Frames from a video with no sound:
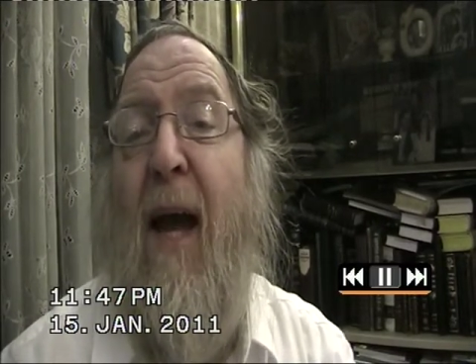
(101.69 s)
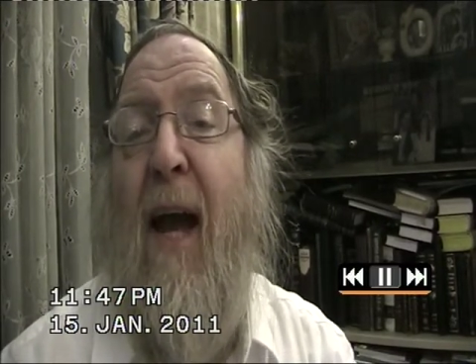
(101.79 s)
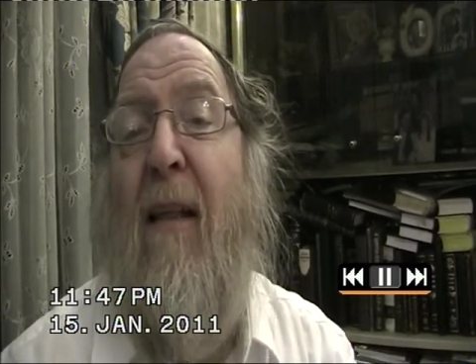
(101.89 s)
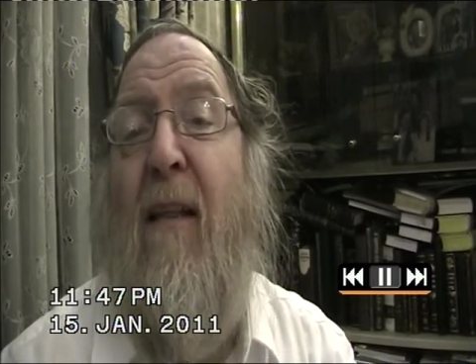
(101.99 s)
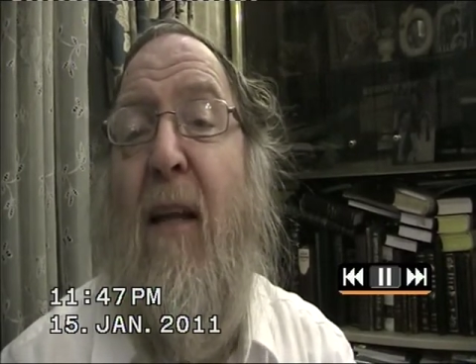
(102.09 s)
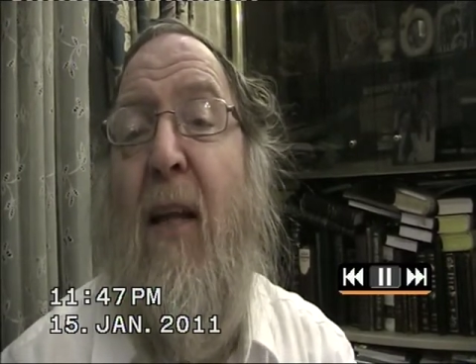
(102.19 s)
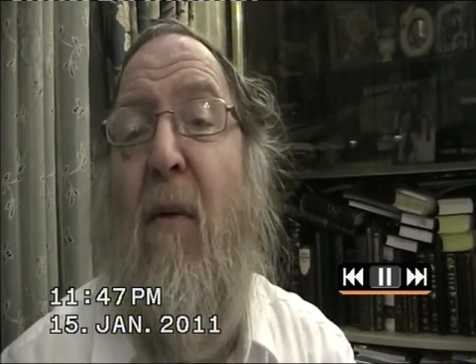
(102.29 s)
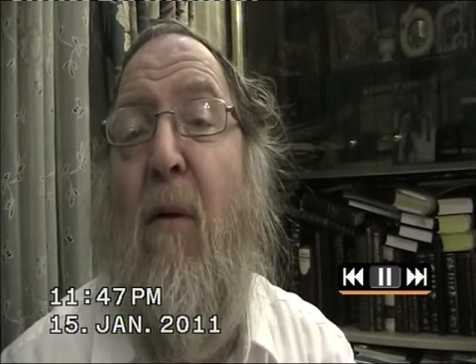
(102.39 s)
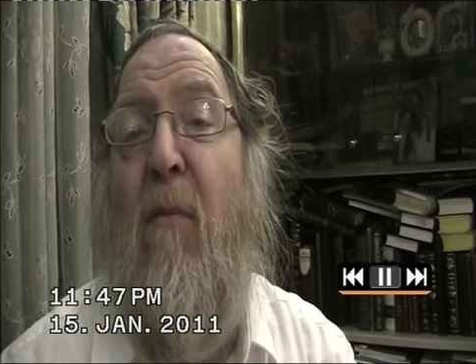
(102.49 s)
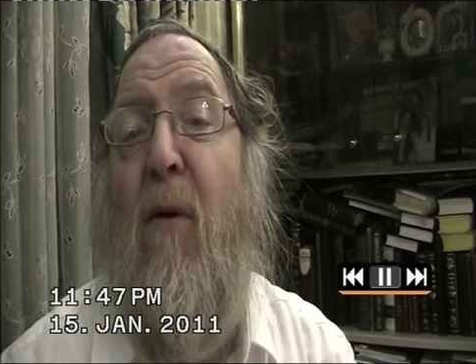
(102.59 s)
ein
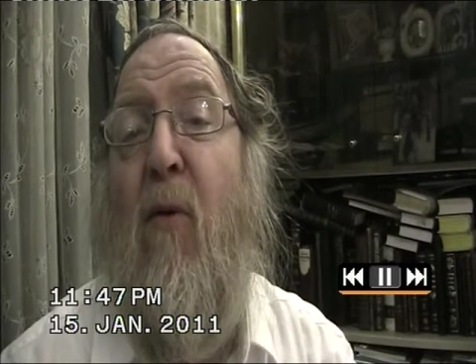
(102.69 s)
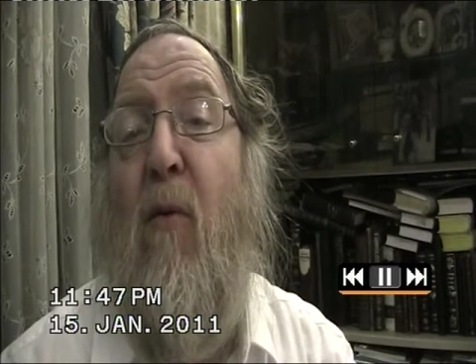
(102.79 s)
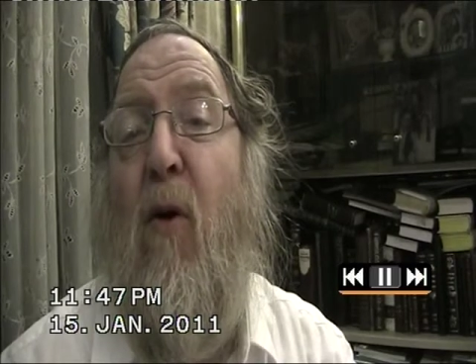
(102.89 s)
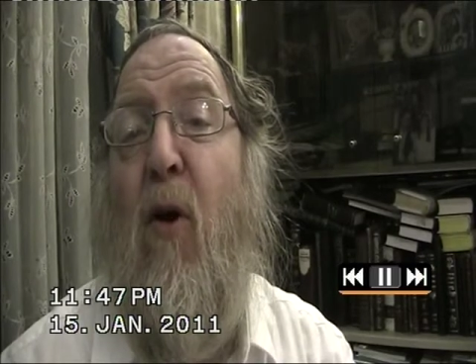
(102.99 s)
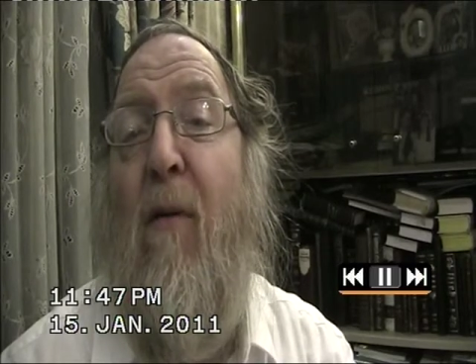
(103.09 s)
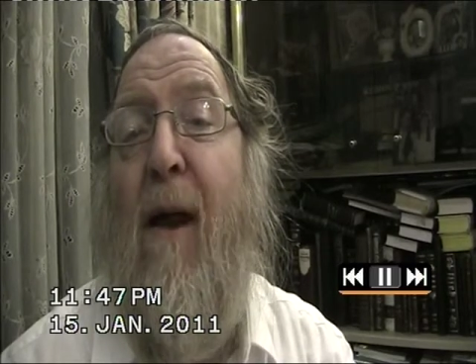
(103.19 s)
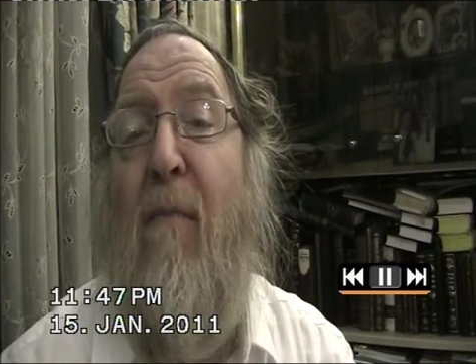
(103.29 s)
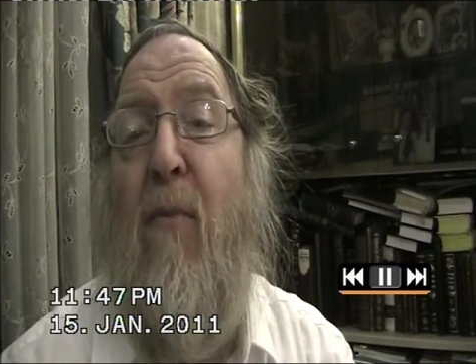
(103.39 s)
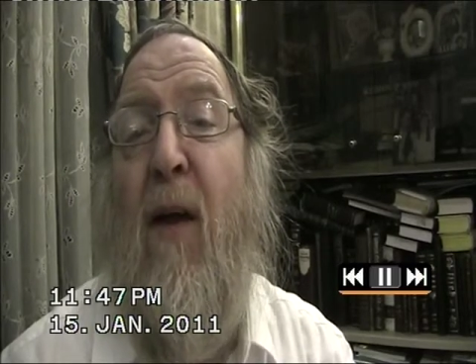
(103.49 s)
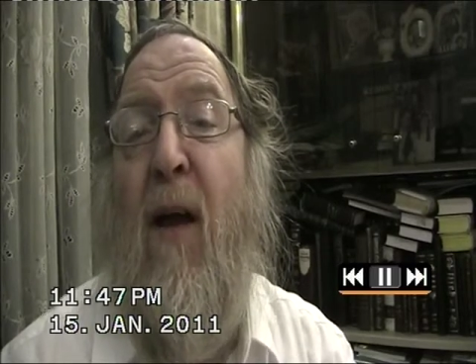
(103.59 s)
tzadikim gemirim
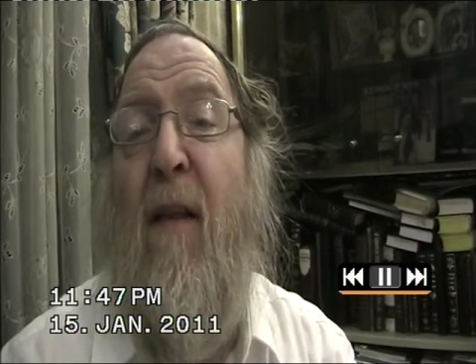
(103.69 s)
lecholam.